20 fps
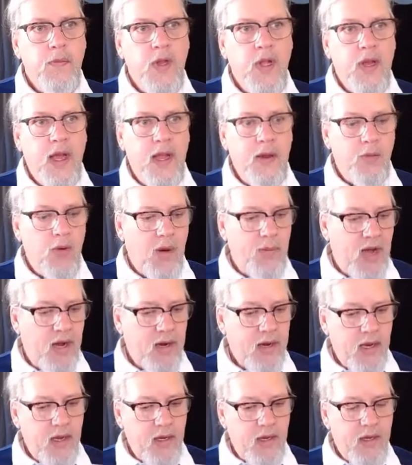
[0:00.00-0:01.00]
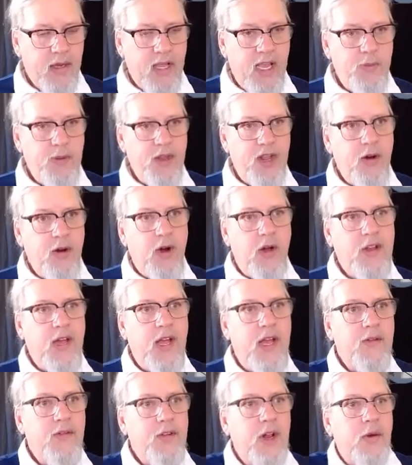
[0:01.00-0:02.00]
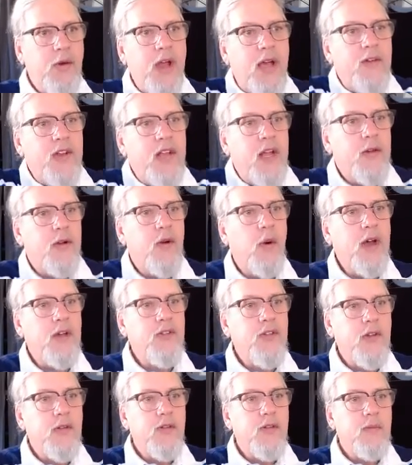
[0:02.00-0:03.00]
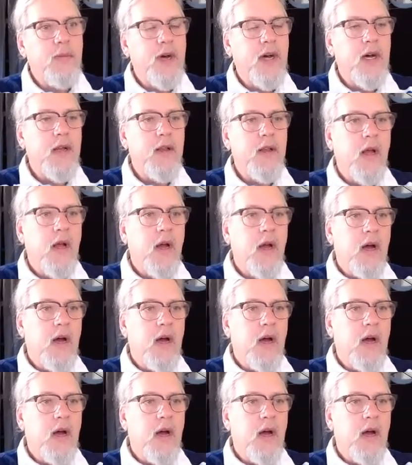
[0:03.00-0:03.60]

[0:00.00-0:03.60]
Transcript: Okay, well, I'm not going to keep you here all day if you don't have any other questions, but